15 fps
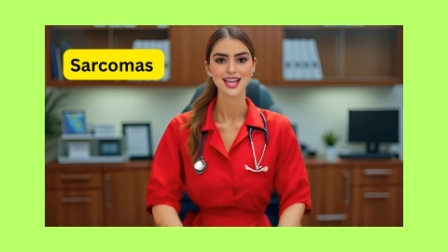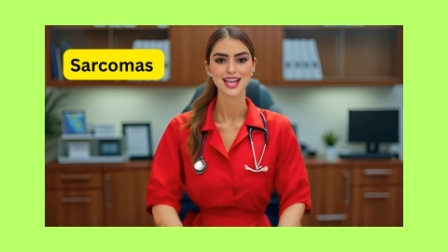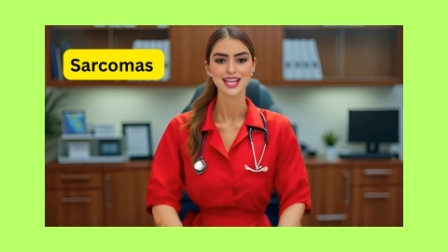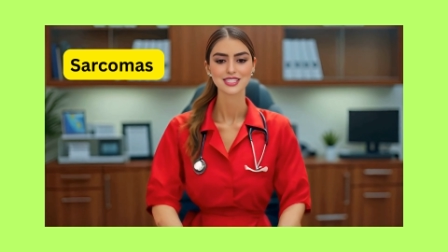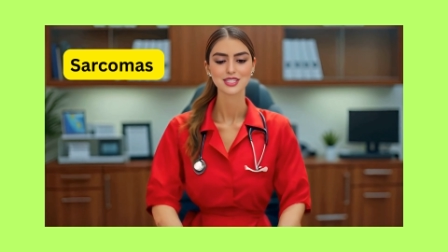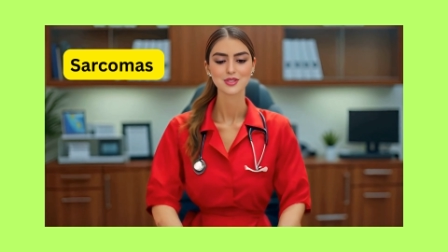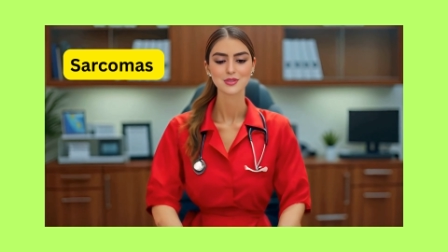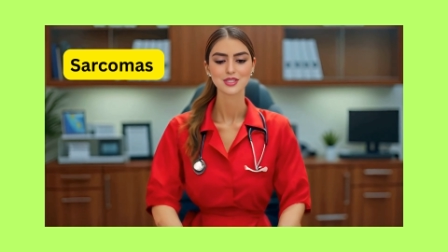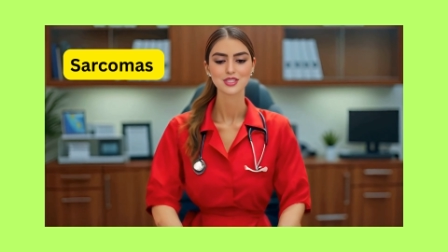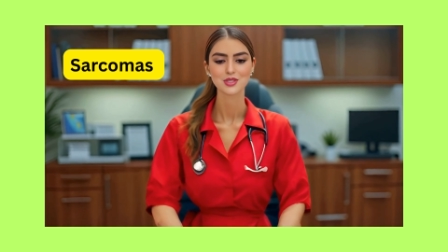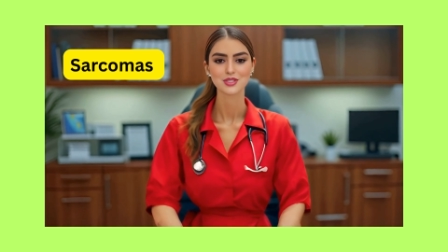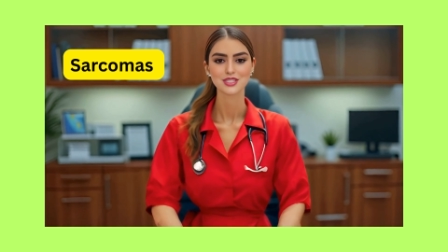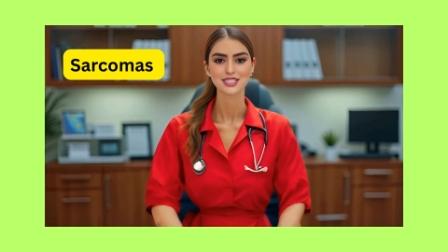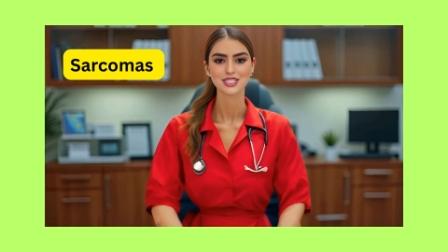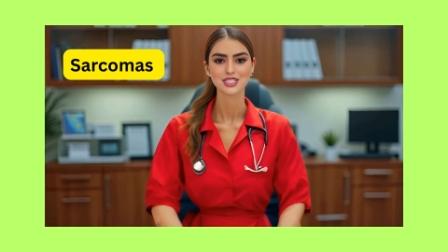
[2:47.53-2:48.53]
as it
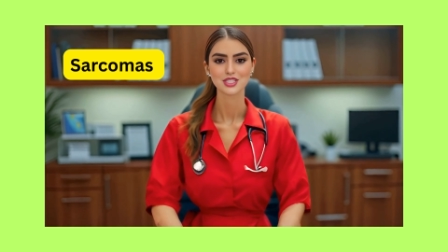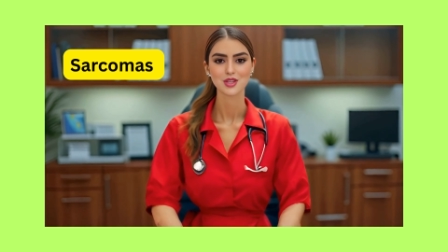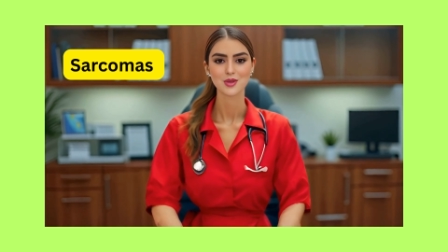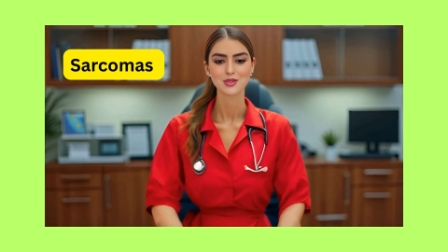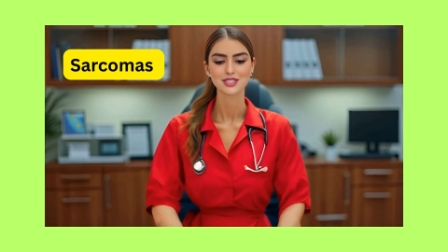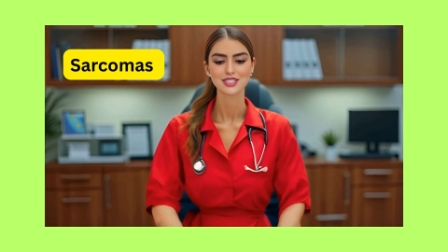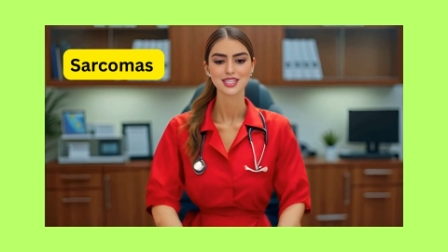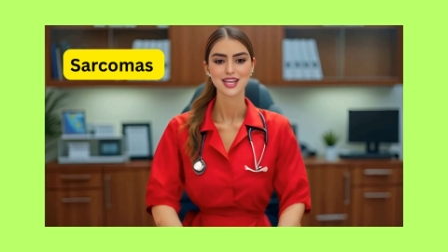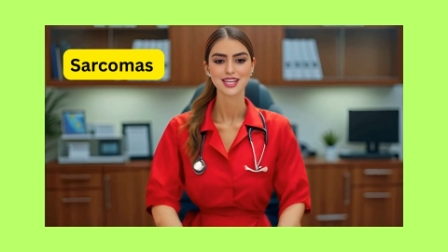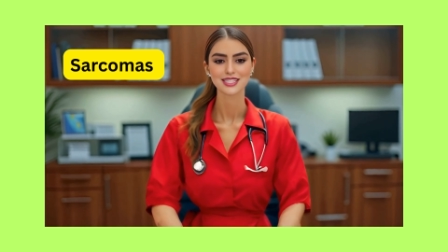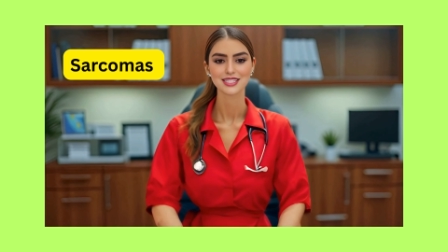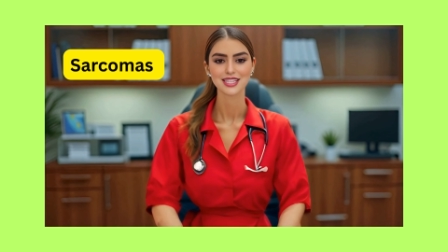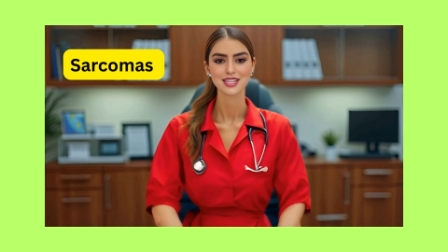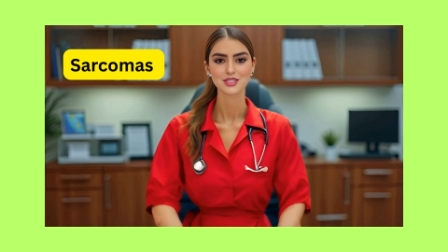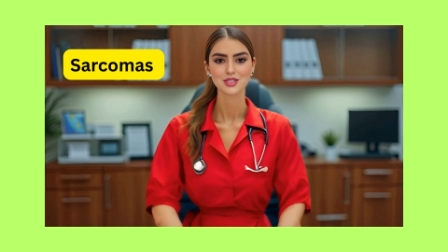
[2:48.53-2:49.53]
reduces tumor
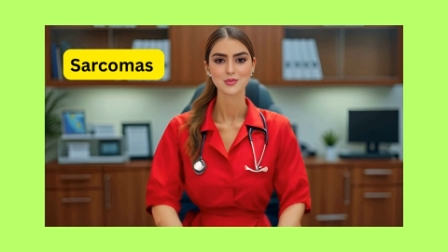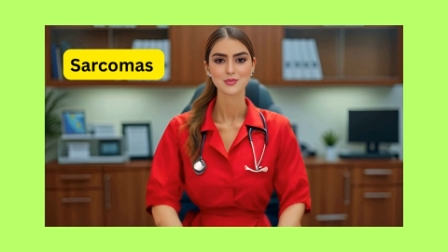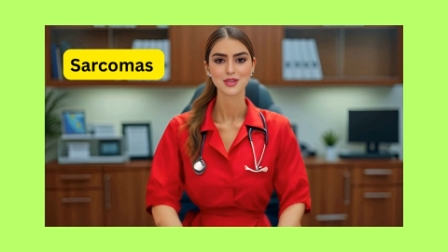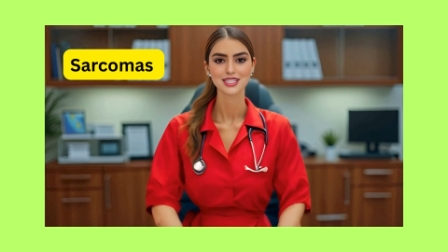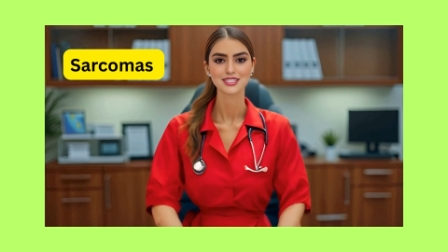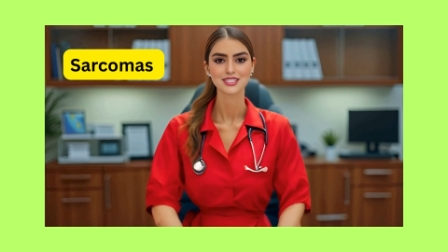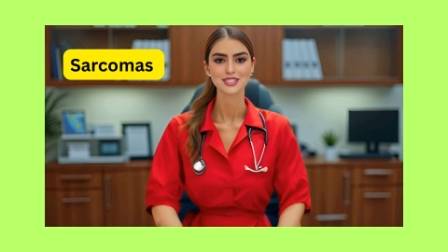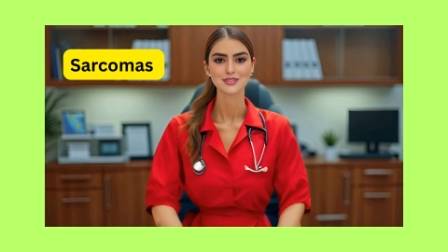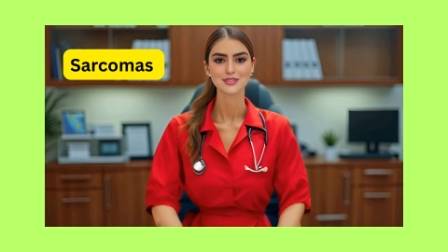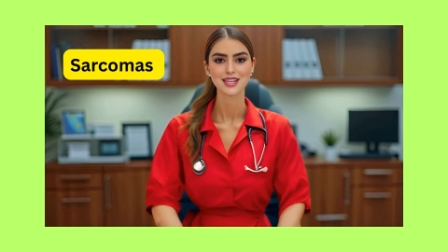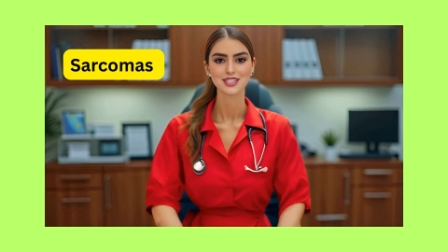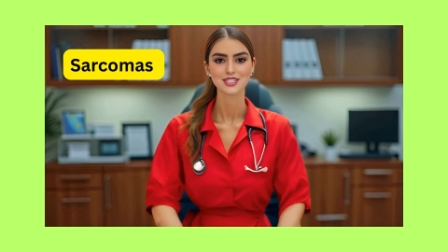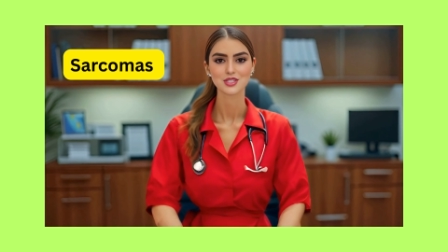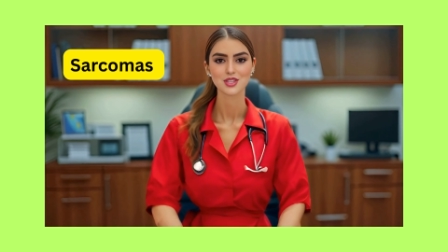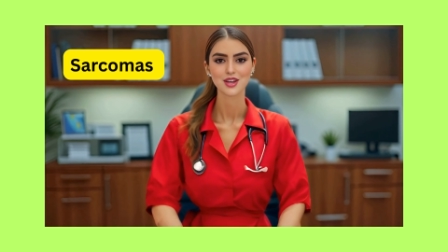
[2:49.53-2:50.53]
size and the risk of
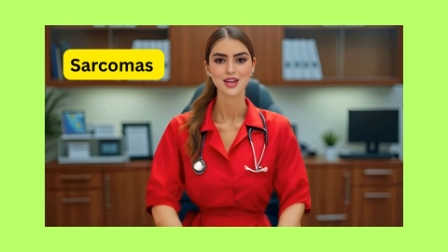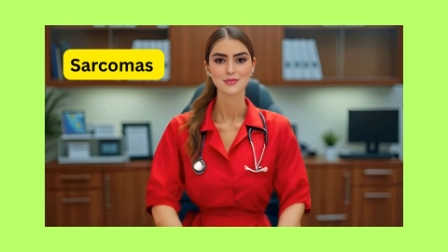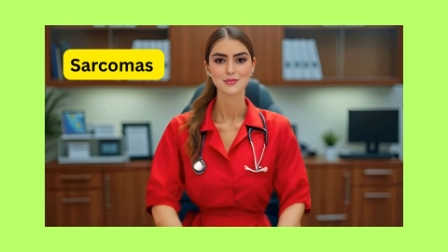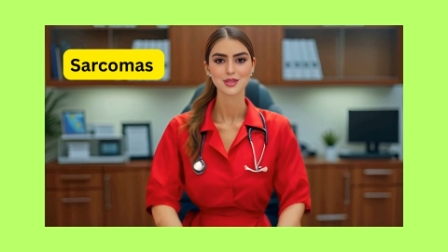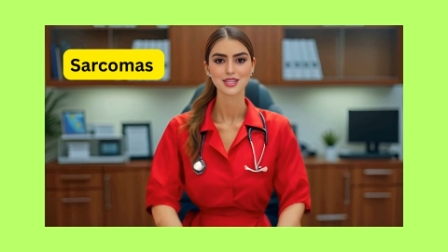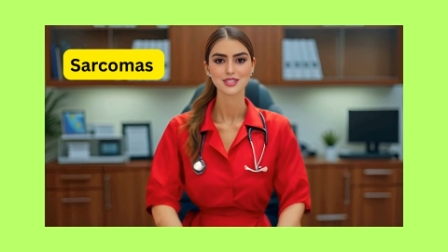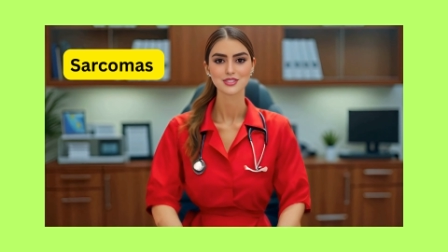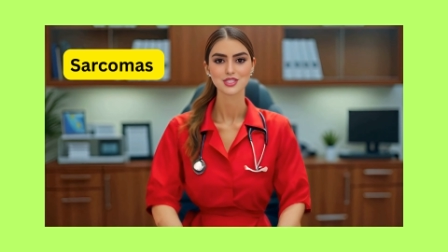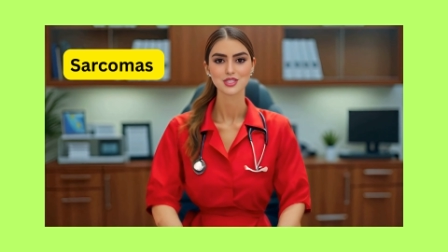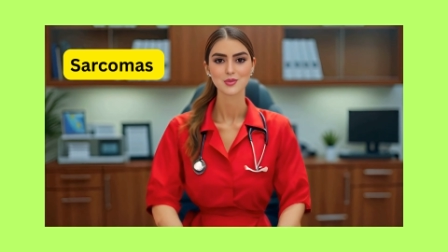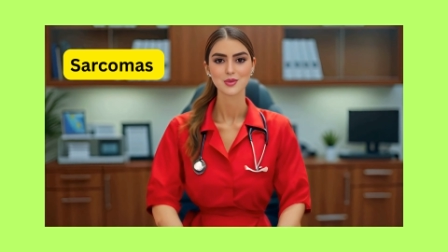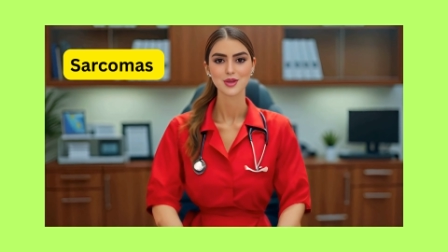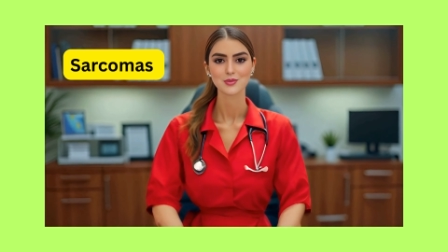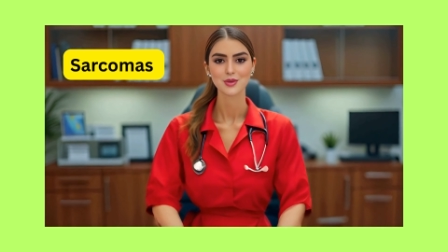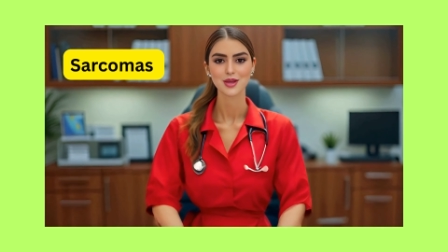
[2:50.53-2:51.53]
intraoperative
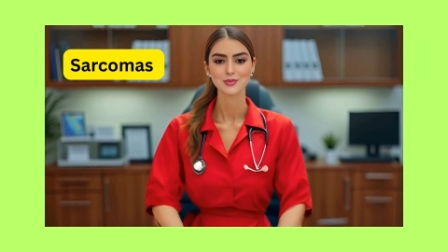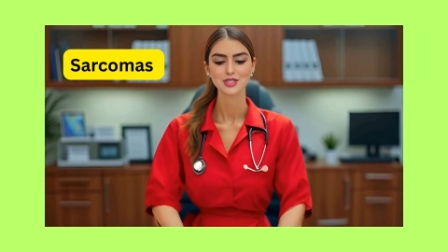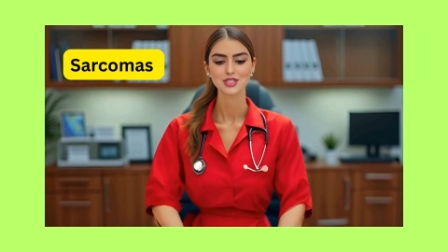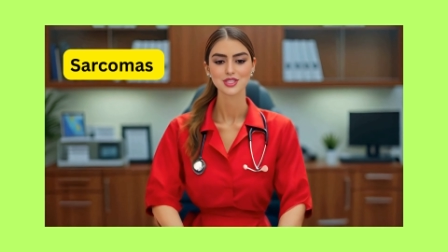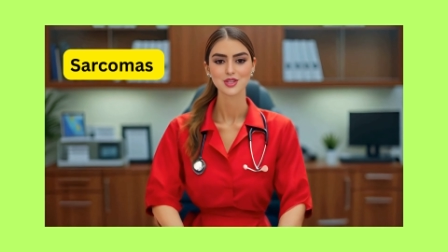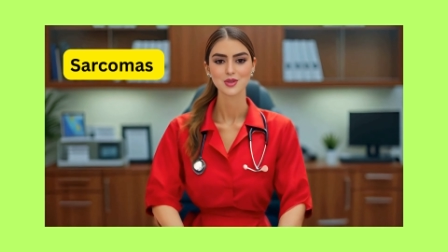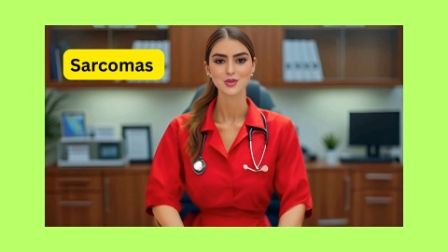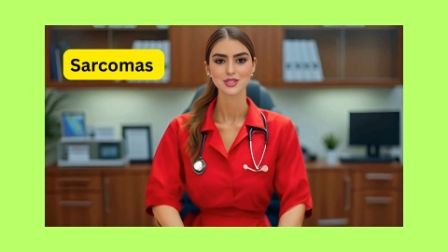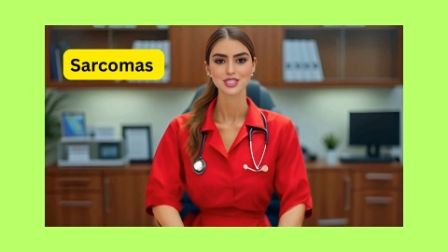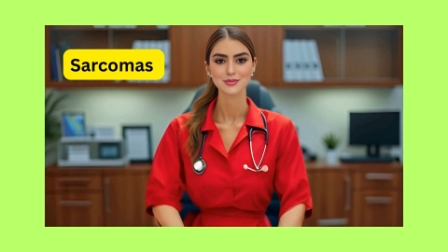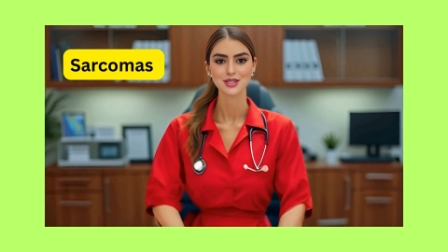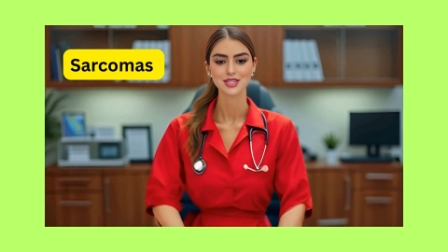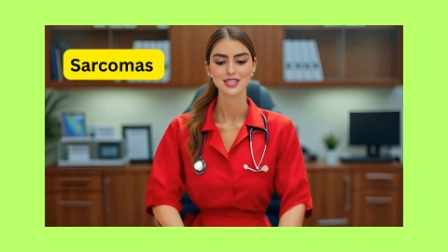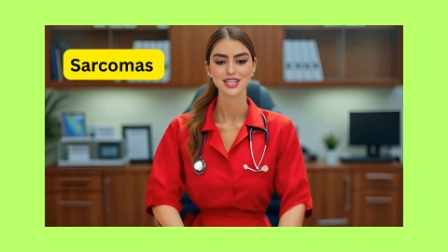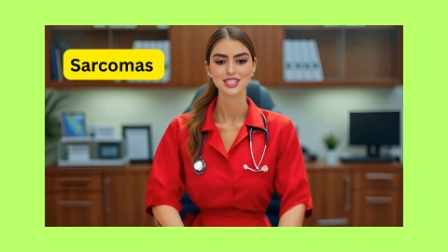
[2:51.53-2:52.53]
tumor rupture or
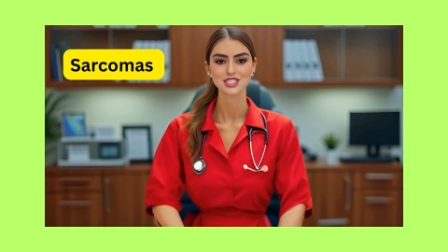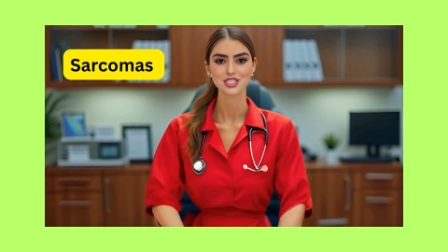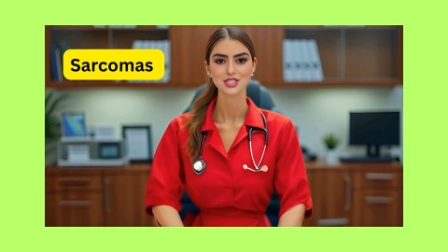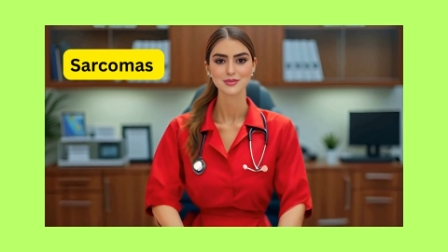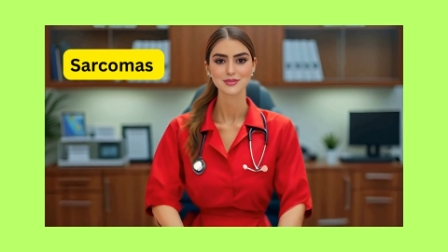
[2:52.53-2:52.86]
spillage.